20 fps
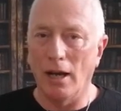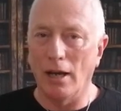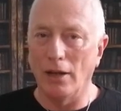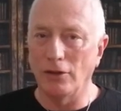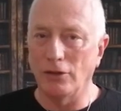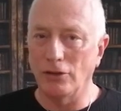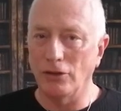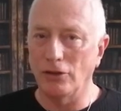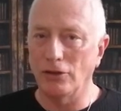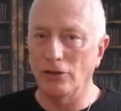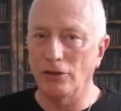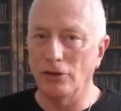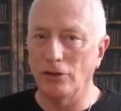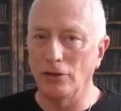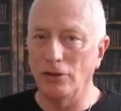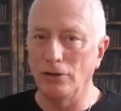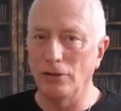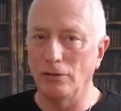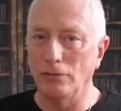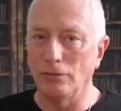just
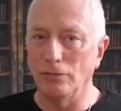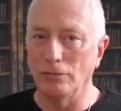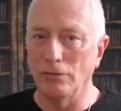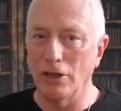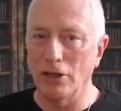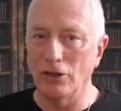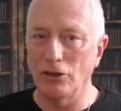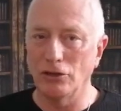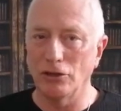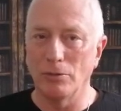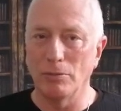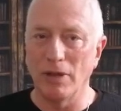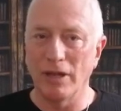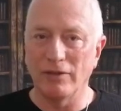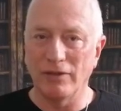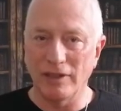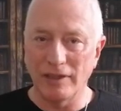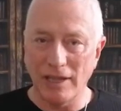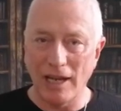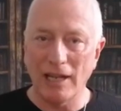to reassure me
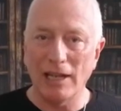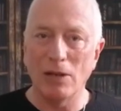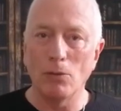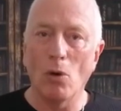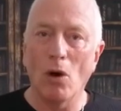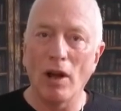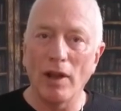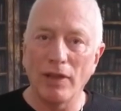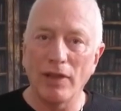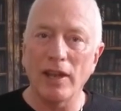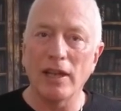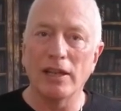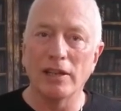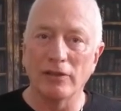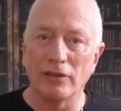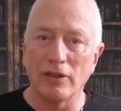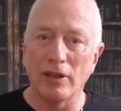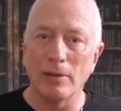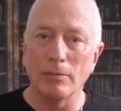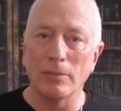of exactly what I think
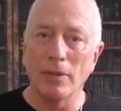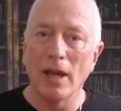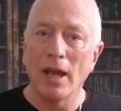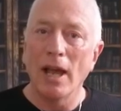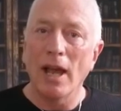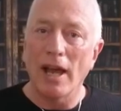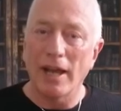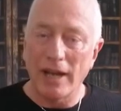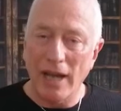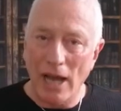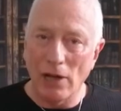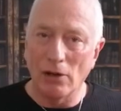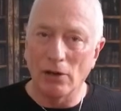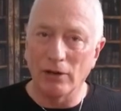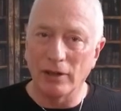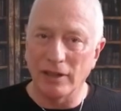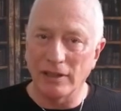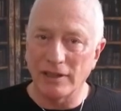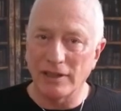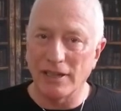of him and how
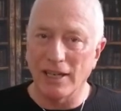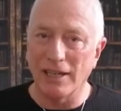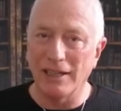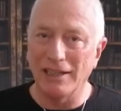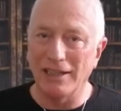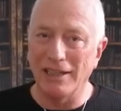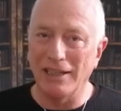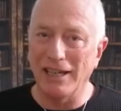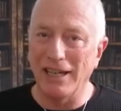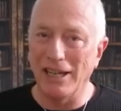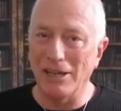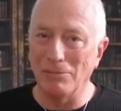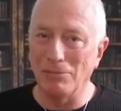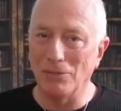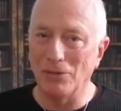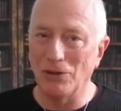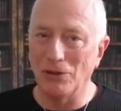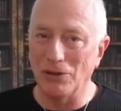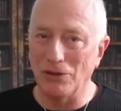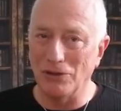long it's taking him
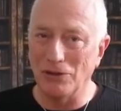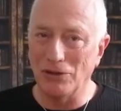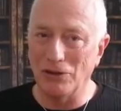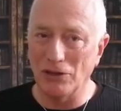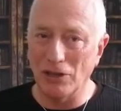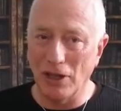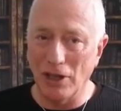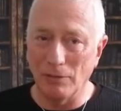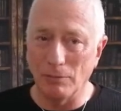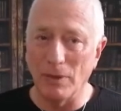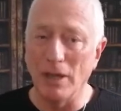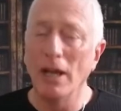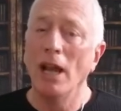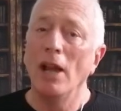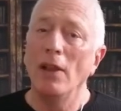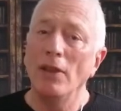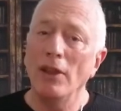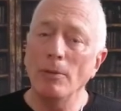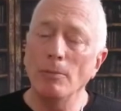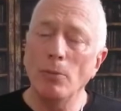to serve me.
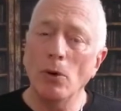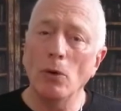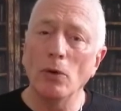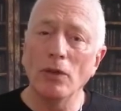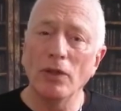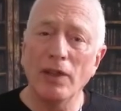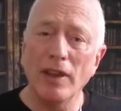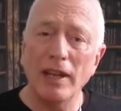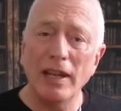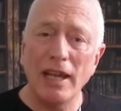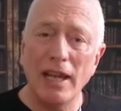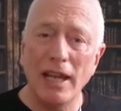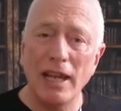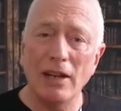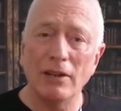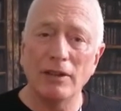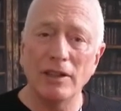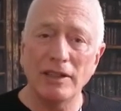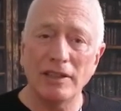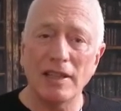The important thing
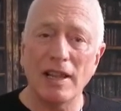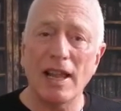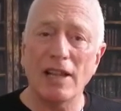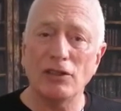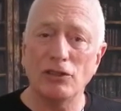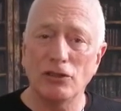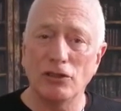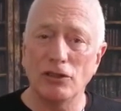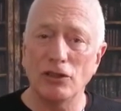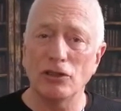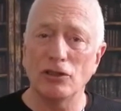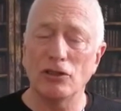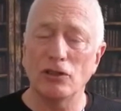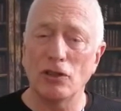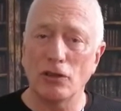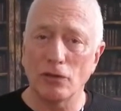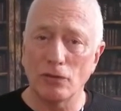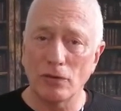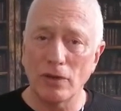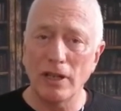here is that that's
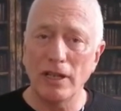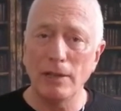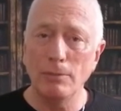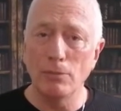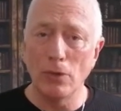just 3